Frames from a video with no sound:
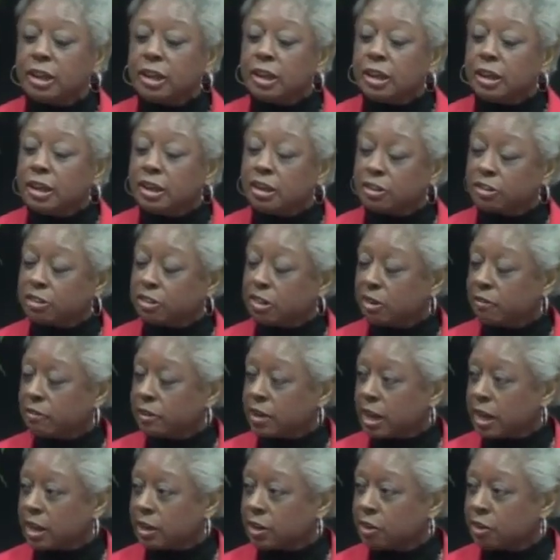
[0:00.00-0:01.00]
He discovered
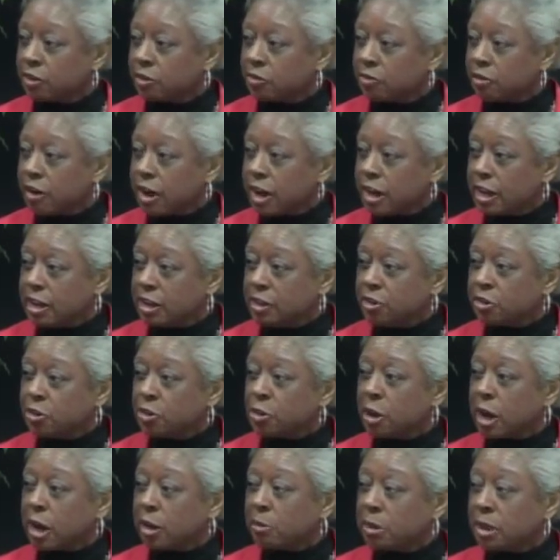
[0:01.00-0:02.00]
I could write,
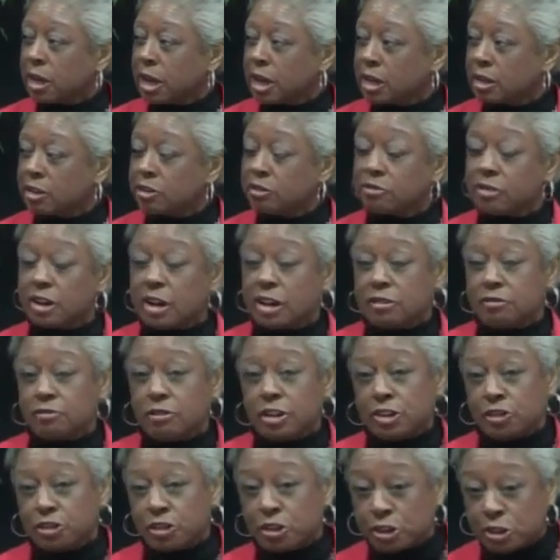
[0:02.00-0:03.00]
so I began to write
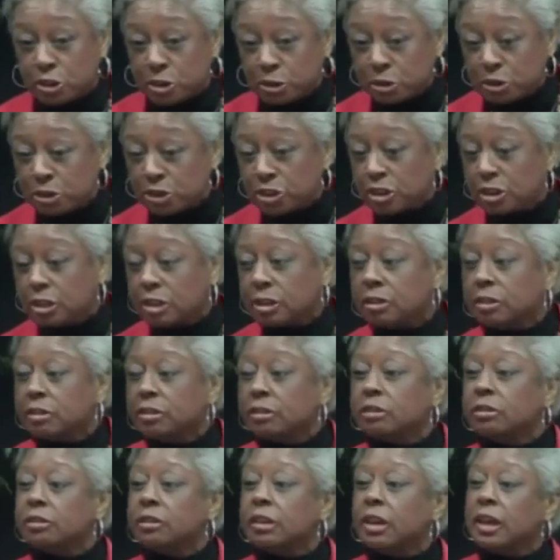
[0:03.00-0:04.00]

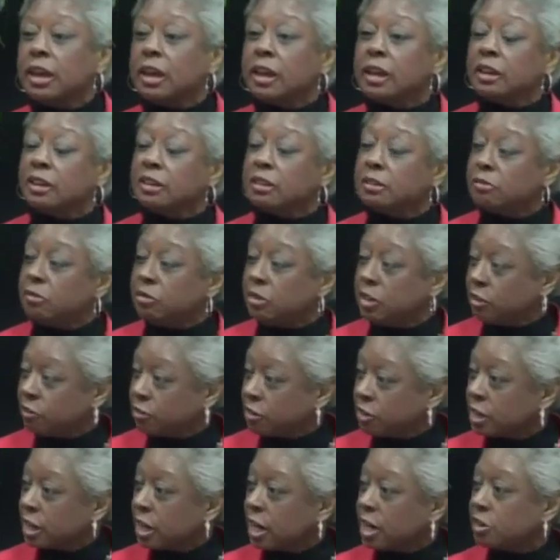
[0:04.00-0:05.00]
resolutions and
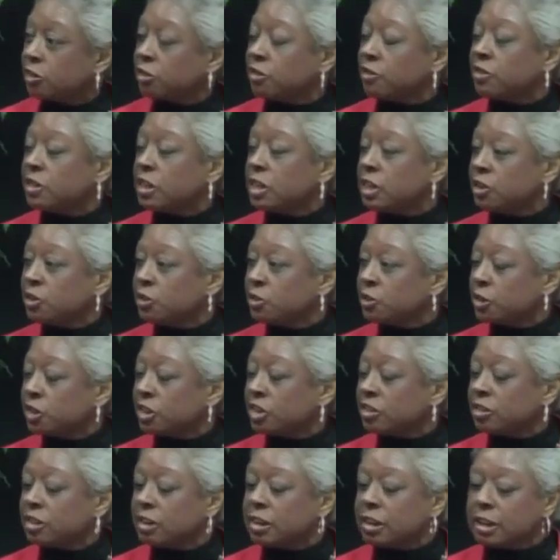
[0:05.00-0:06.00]
different kinds of things for the
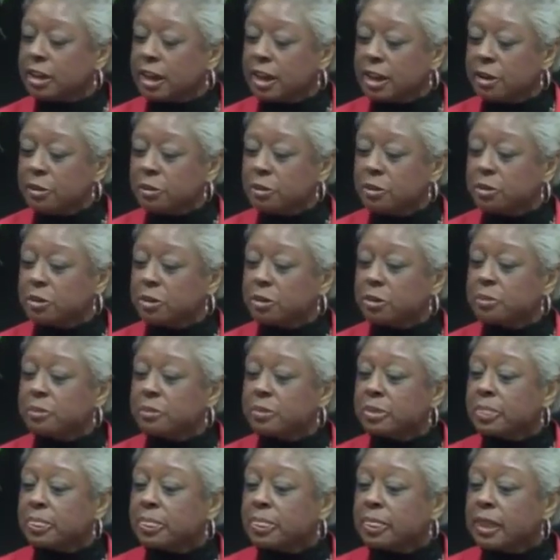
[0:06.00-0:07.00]
city council.
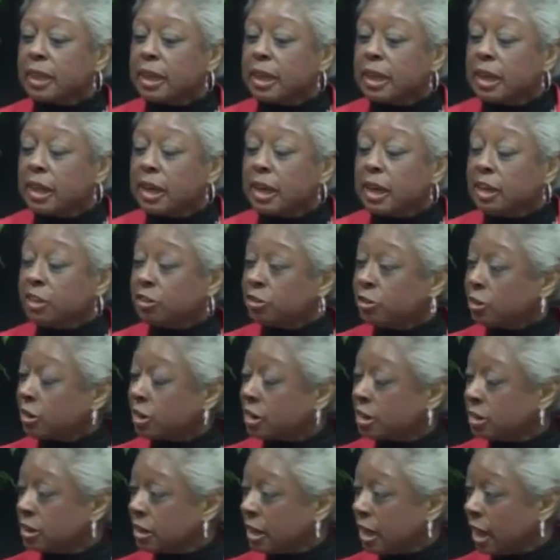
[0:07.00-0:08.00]
He
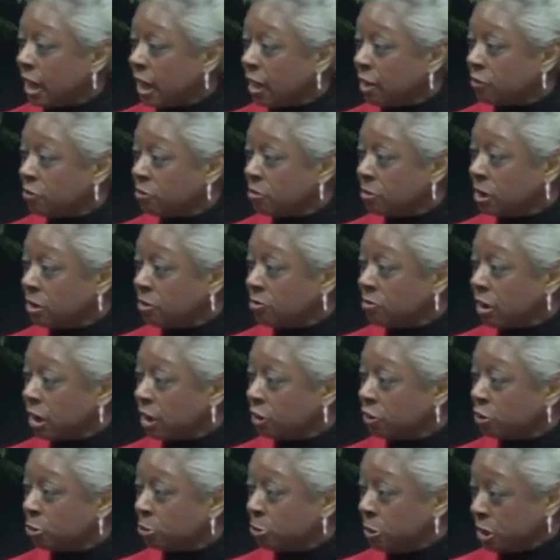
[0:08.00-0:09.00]
started to have me
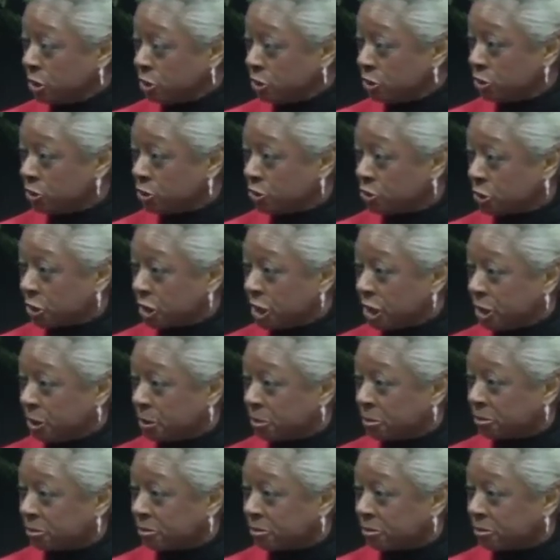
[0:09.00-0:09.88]
write speeches for him.